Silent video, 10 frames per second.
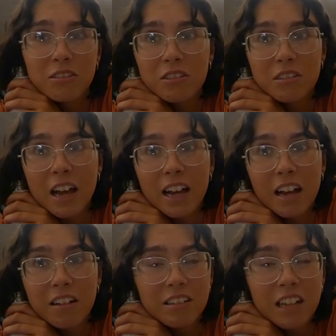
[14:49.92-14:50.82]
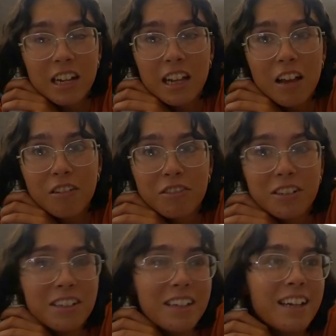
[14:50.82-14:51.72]
yeah, and then I left.
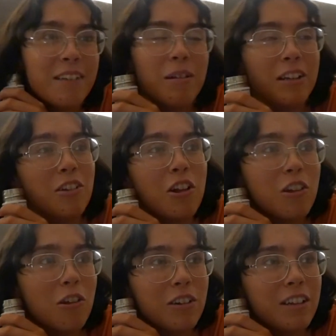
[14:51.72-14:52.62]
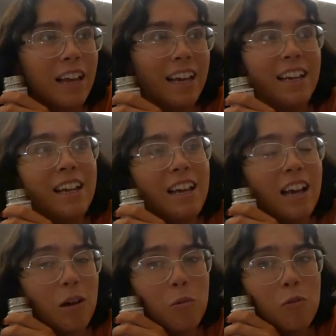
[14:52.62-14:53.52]
Well, not long, like
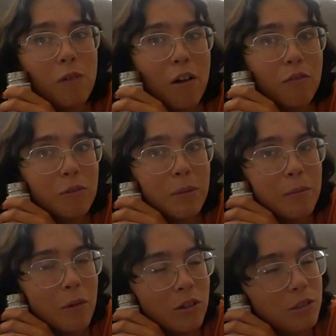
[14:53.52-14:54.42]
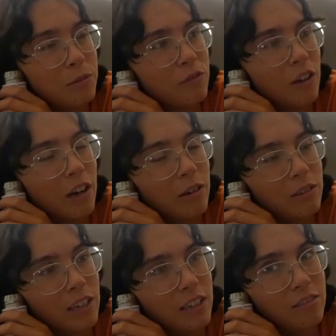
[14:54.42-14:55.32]
I walked around for a bit more, to be fair. I was
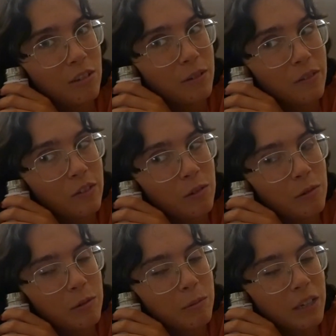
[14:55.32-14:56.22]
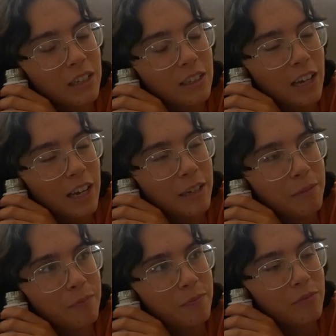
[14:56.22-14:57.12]
like, no one even knew it was me.
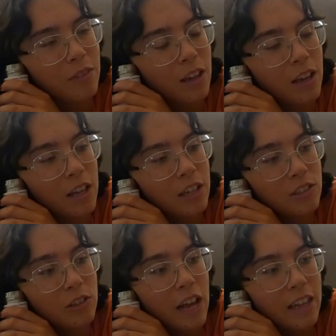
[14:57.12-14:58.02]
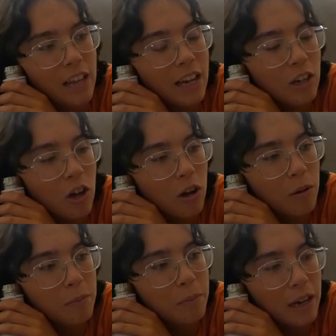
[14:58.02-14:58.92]
So yeah, then I
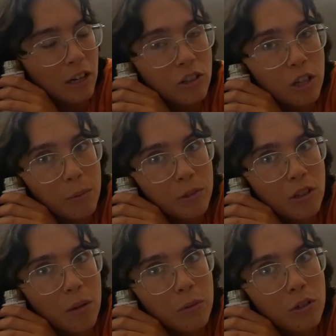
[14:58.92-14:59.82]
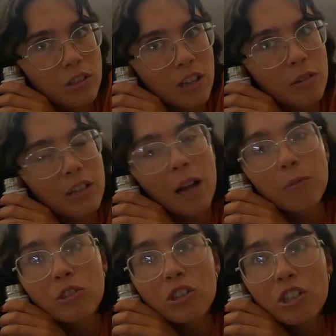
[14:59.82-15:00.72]
got back on the open top bus, and I was like, I'm just gonna